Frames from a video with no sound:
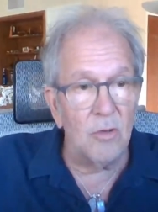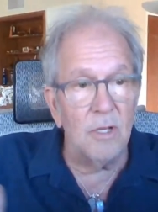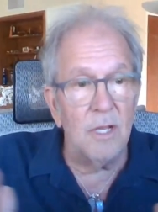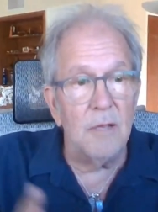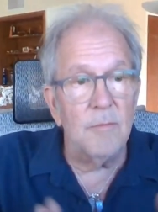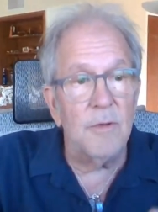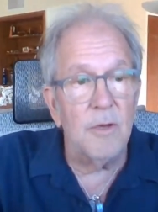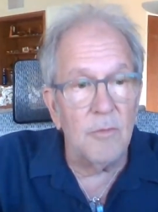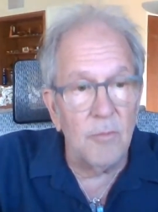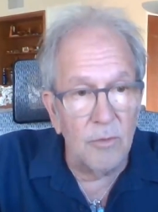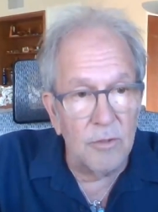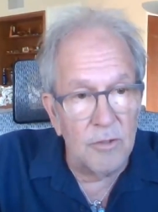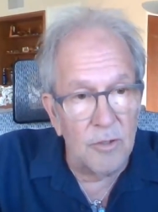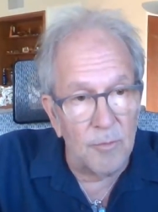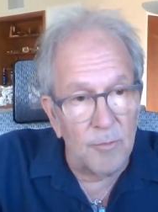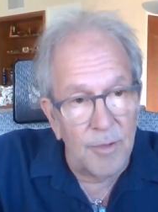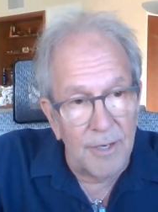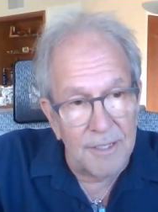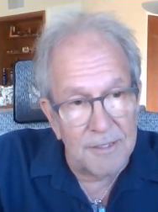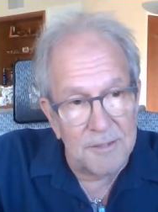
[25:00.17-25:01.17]
limit your
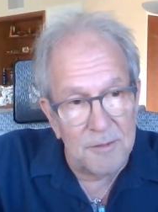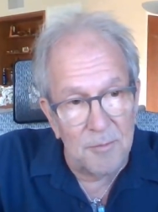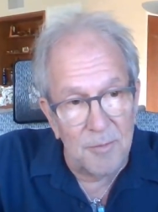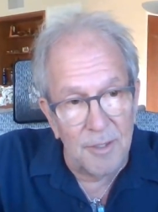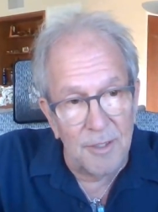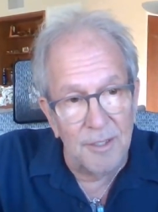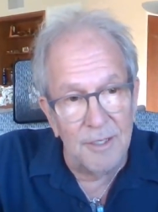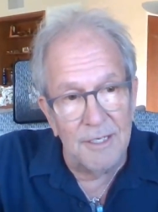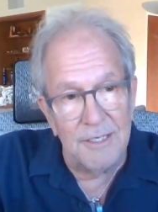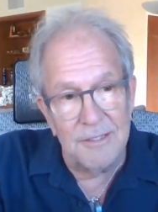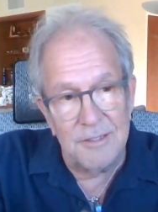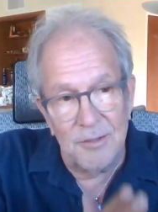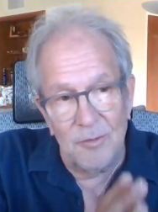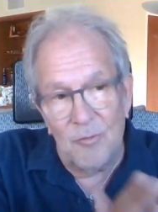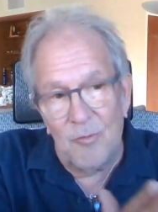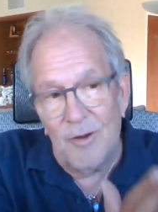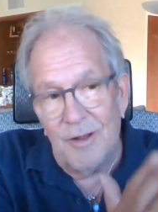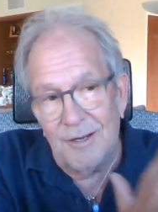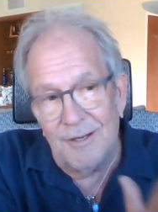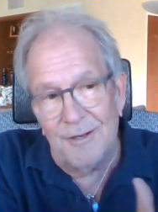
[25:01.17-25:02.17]
possibilities to
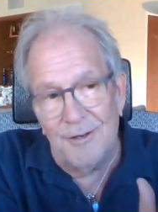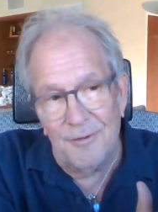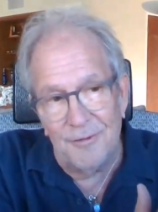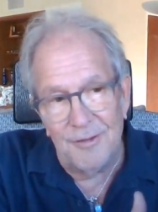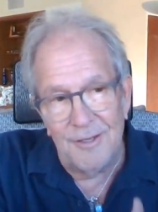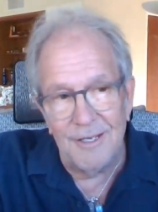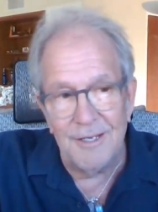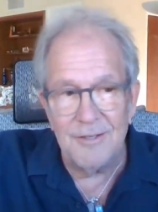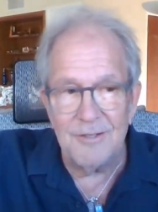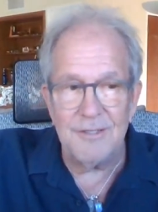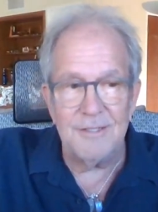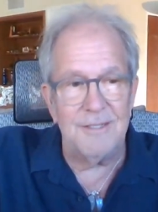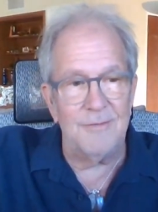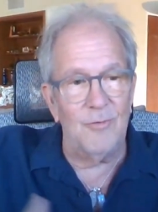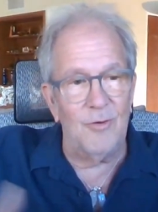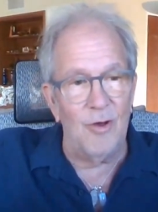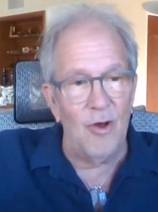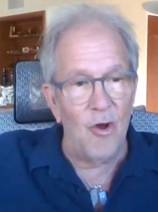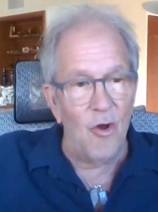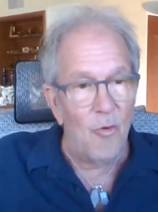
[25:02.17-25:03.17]
one little thing. Just
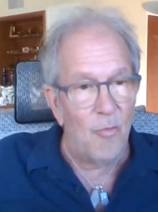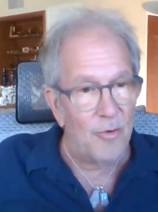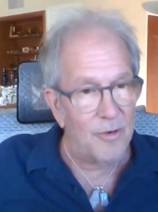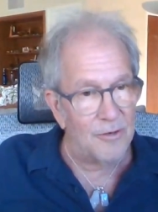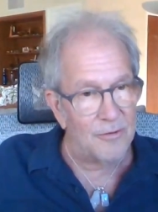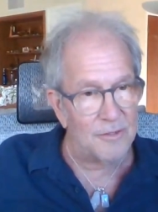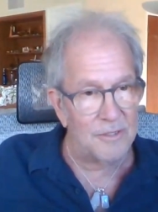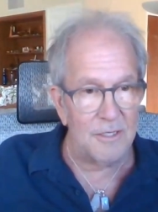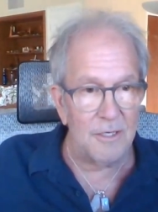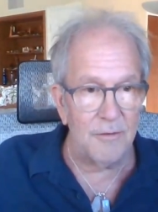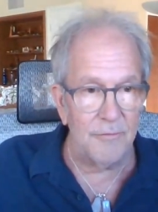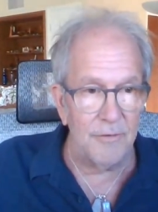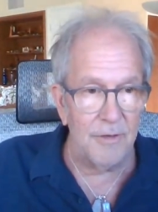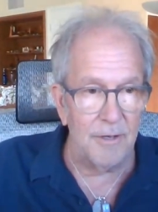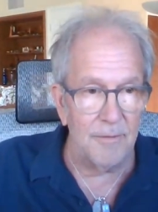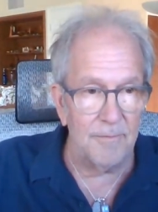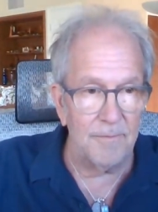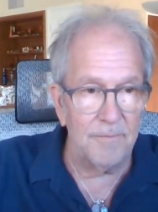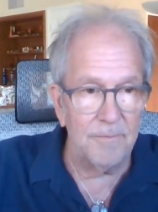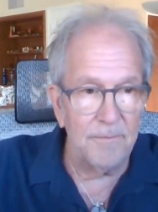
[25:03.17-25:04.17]
open yourself
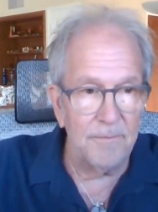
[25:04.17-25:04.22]
up.